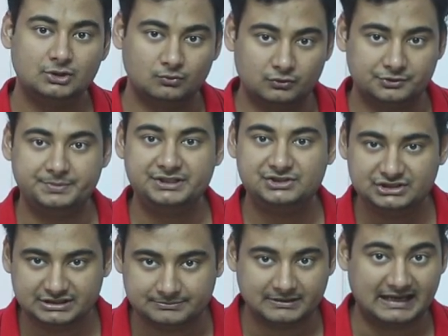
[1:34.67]
would be
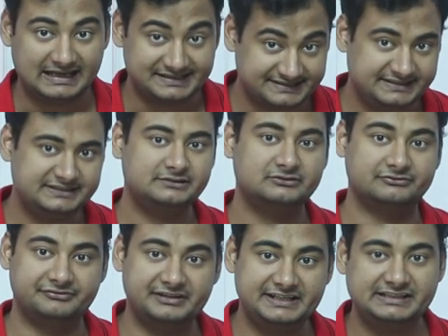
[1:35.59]
cheap as in
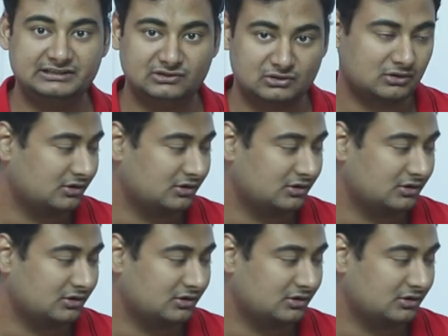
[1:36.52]
very low